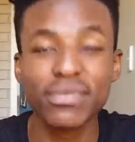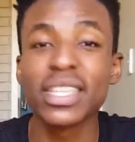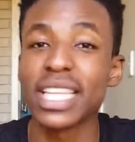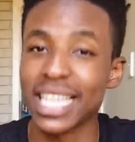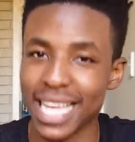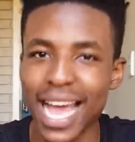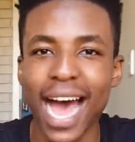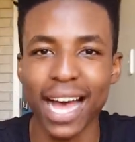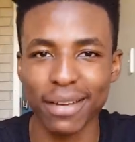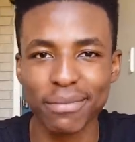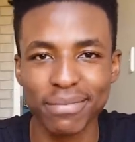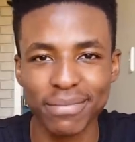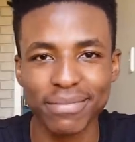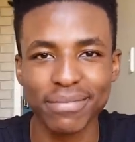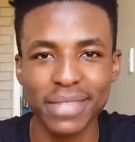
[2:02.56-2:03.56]
Yeah,
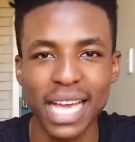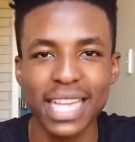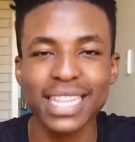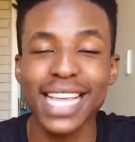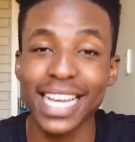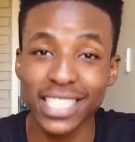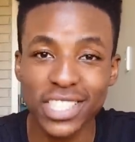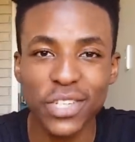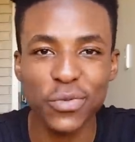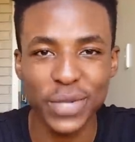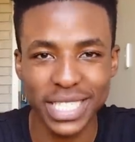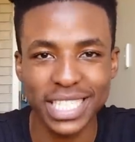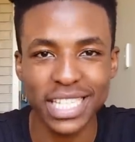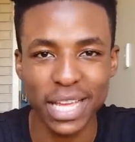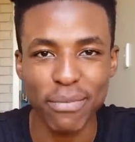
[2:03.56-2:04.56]
that's the
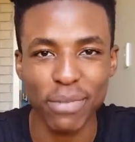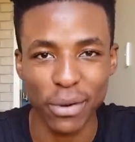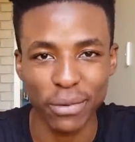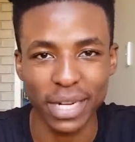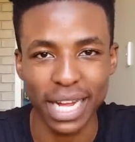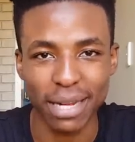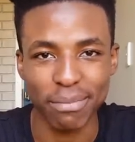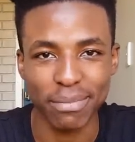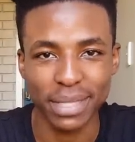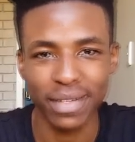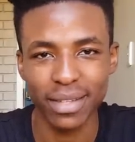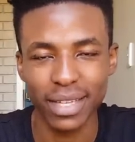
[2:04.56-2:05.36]
reason they broke up.